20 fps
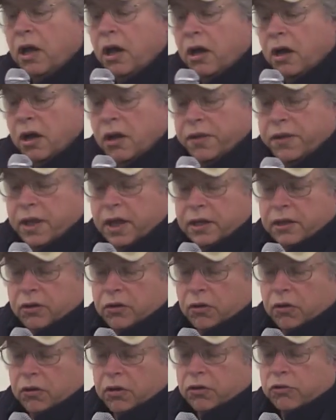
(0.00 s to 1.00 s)
uh, the
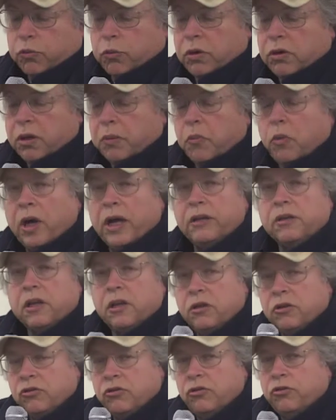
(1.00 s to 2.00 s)
editor is William
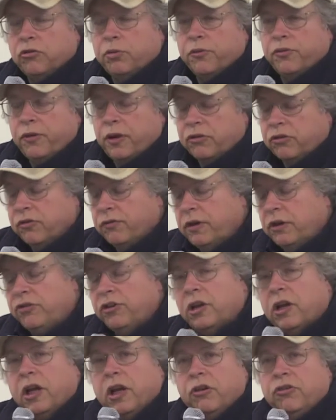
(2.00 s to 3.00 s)
Watkins, who's professor of
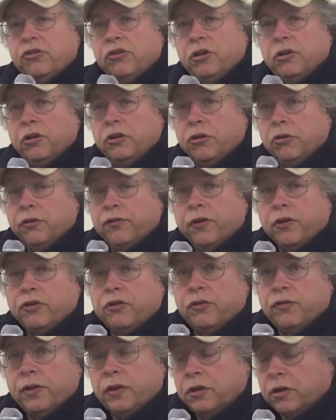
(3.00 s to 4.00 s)
education at
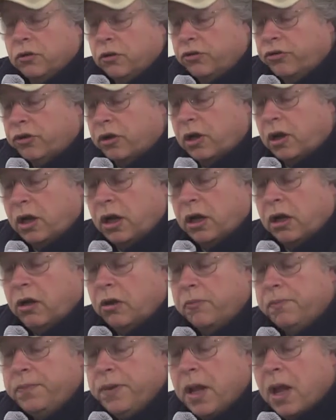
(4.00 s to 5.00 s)
University of Illinois,
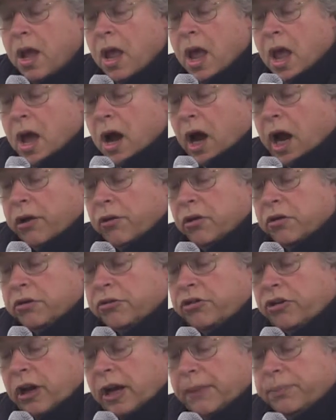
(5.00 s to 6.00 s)
Chicago. I wrote a
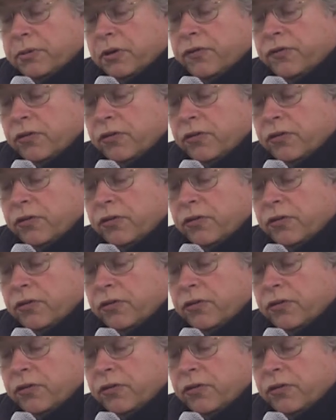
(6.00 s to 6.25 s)
chapter